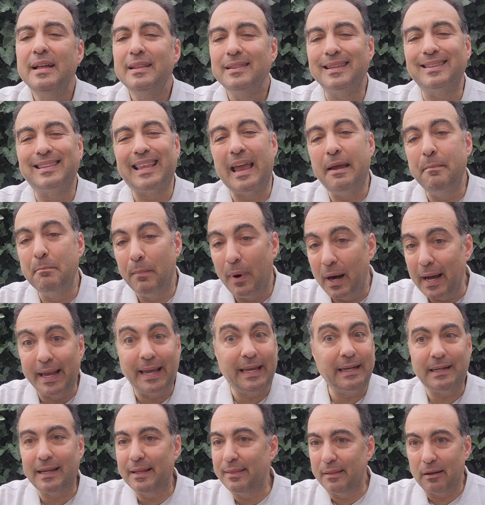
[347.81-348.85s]
that they
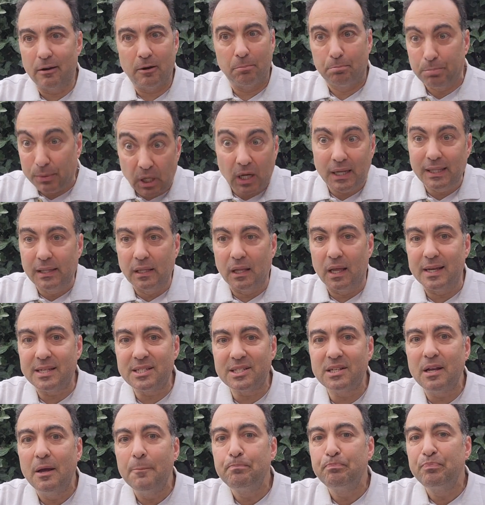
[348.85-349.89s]
might, in their
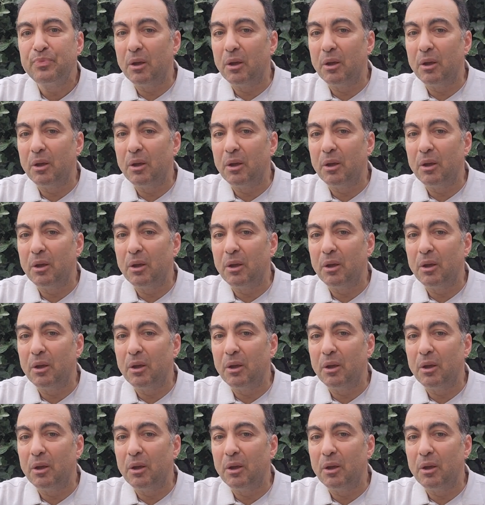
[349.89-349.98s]
bloodlust,